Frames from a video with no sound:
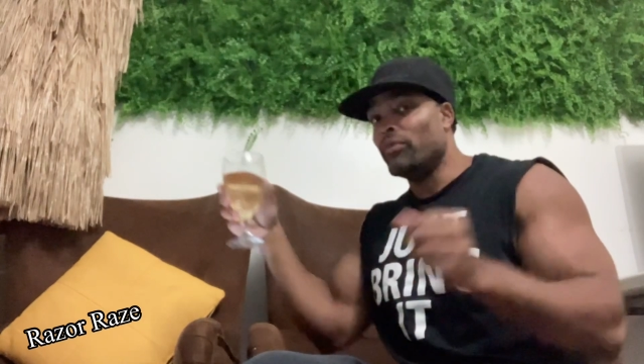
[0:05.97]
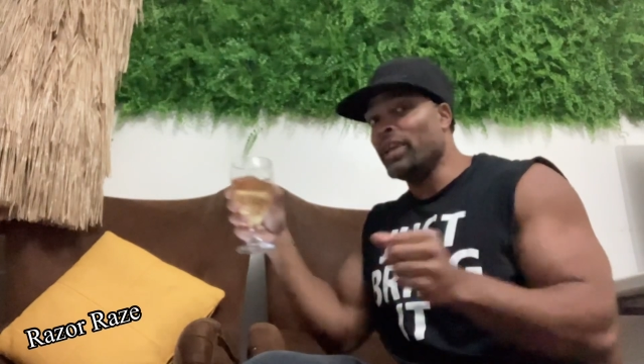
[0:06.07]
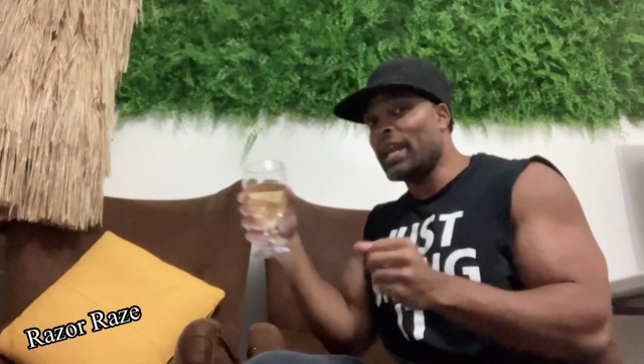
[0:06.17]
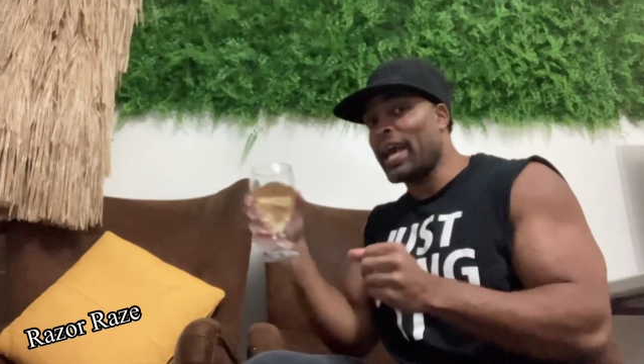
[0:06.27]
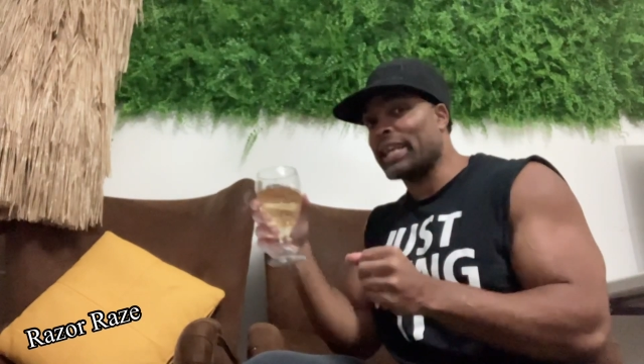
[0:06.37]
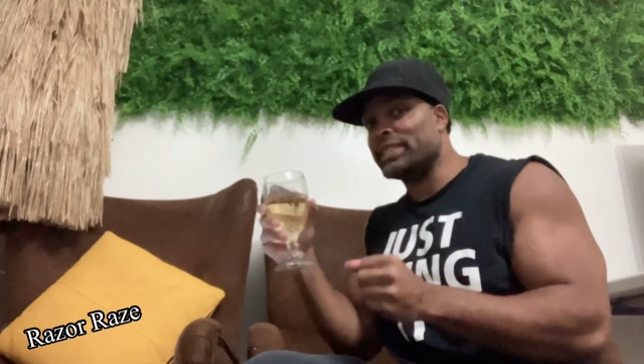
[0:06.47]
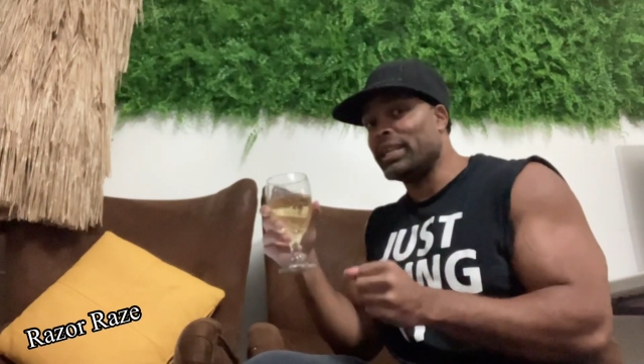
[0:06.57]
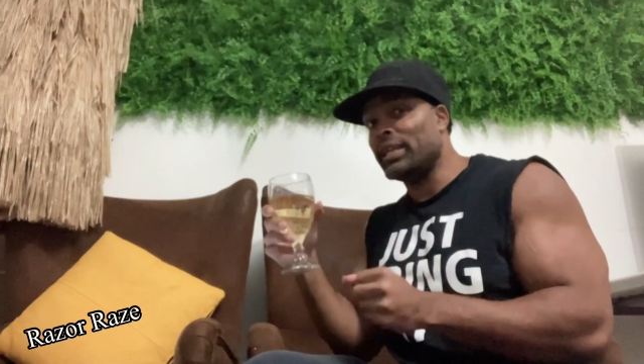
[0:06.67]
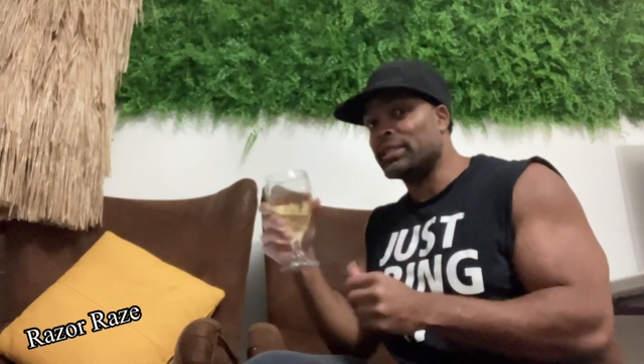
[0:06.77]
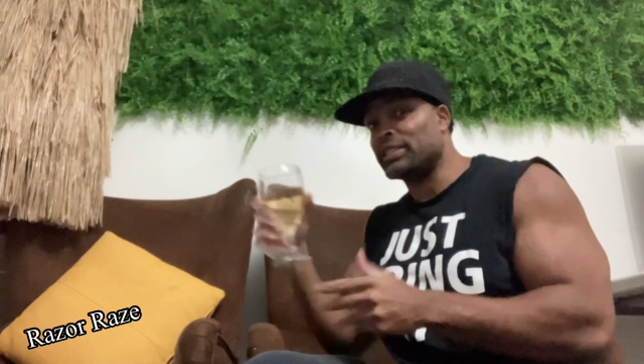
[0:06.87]

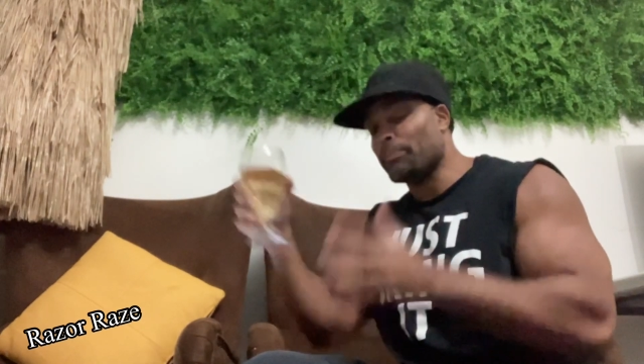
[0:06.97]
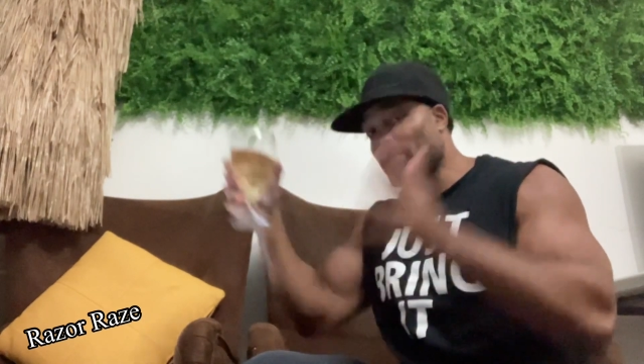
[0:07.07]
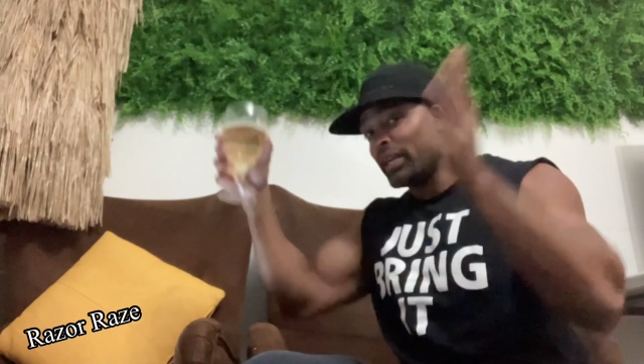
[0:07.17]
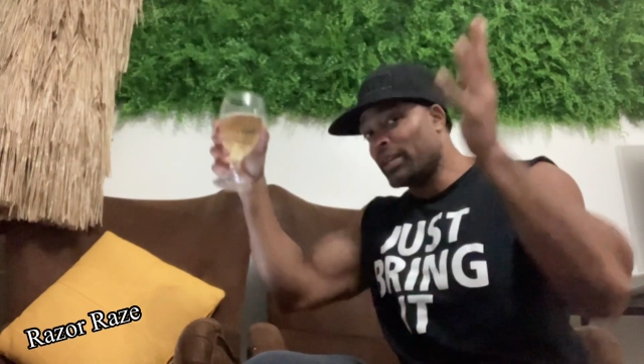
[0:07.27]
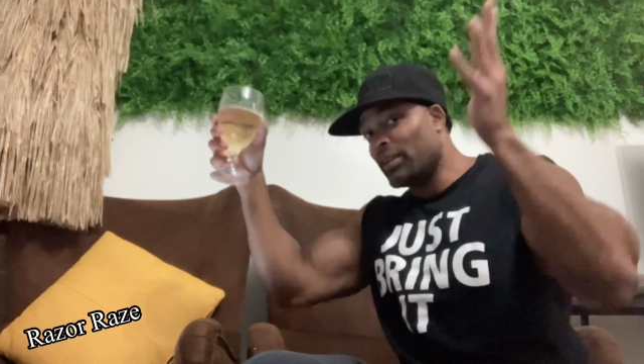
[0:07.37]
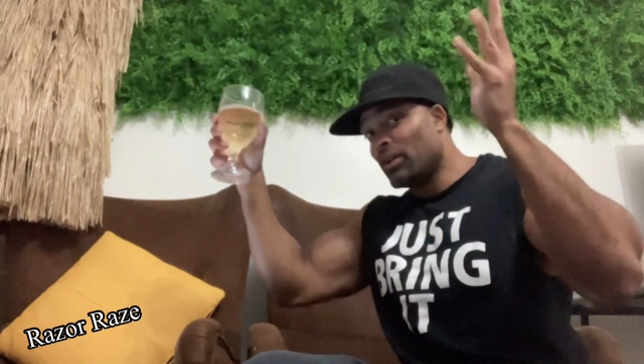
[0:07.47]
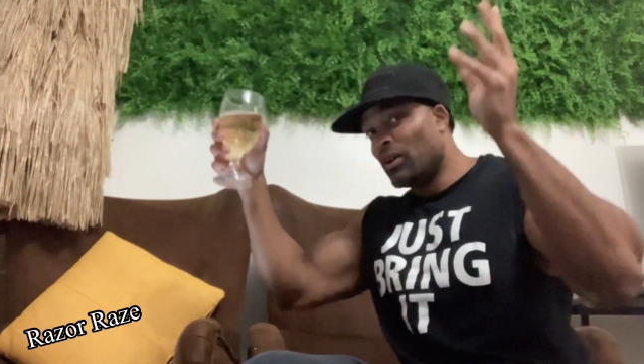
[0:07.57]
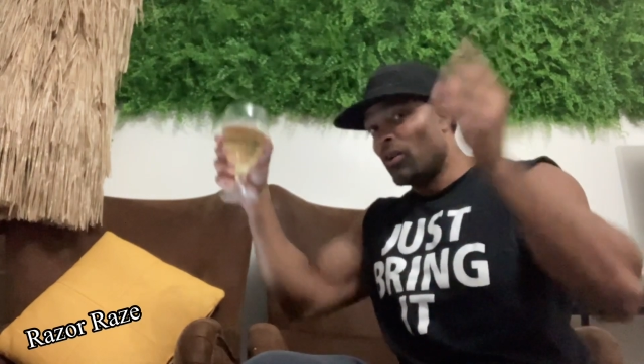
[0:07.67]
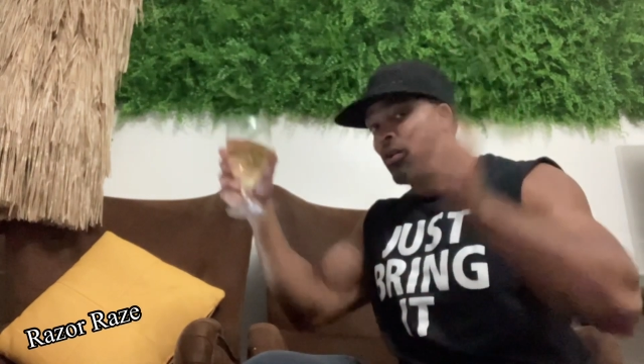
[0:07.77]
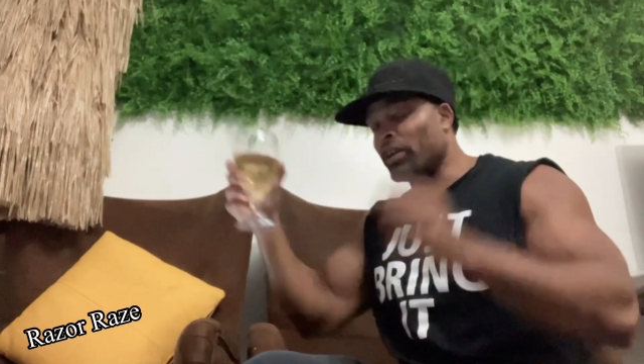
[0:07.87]
relaxing, sipping
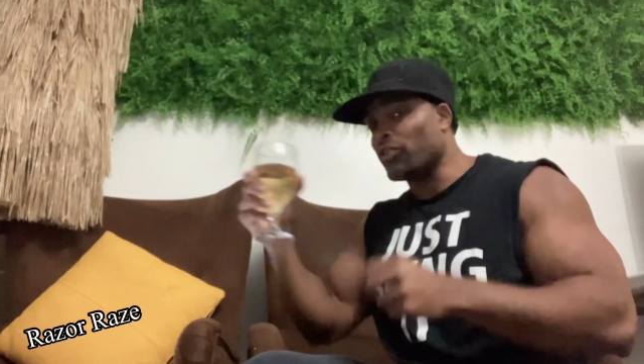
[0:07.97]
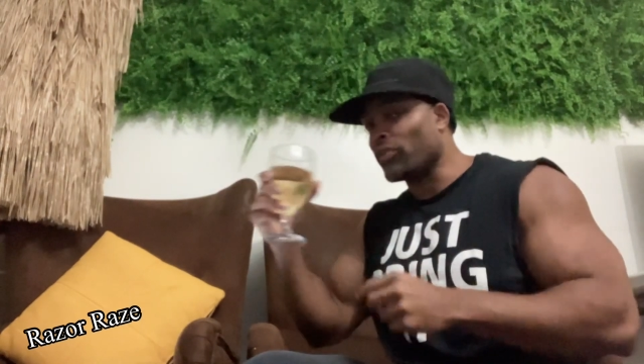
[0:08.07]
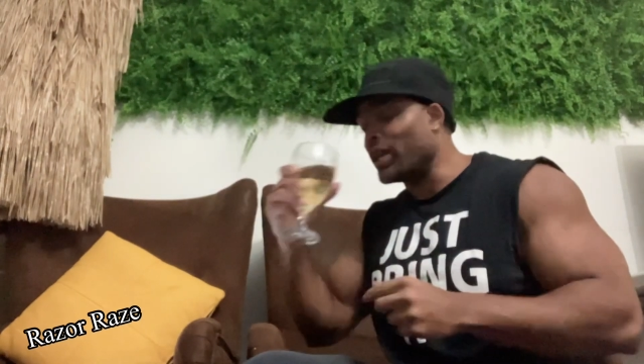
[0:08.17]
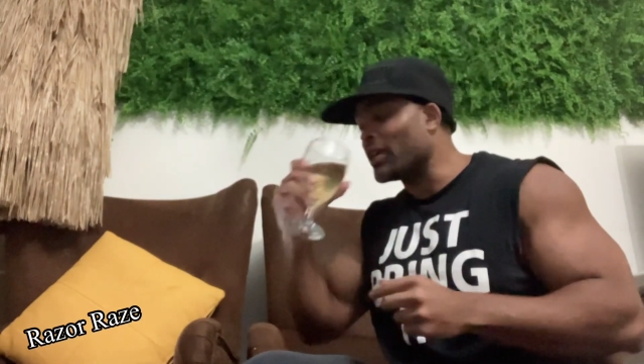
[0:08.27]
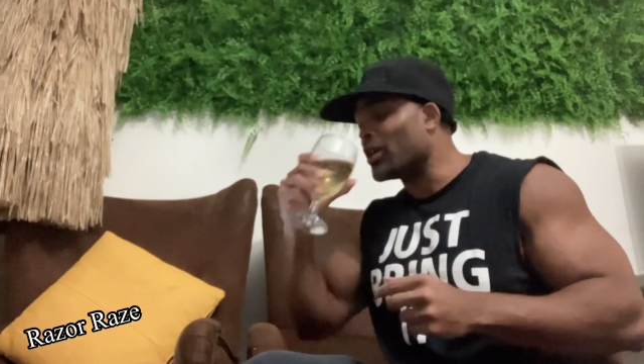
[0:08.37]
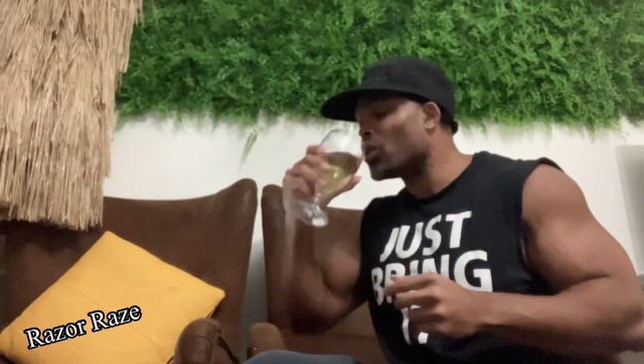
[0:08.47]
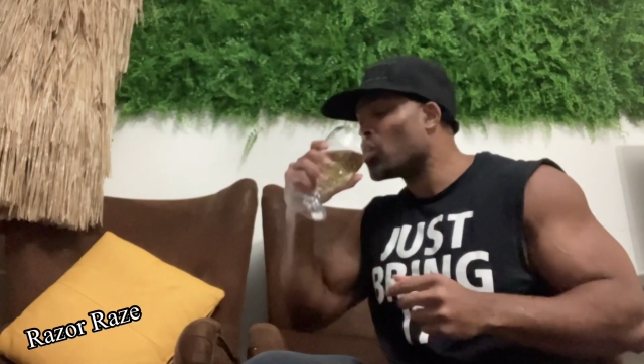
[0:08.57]
on a drink,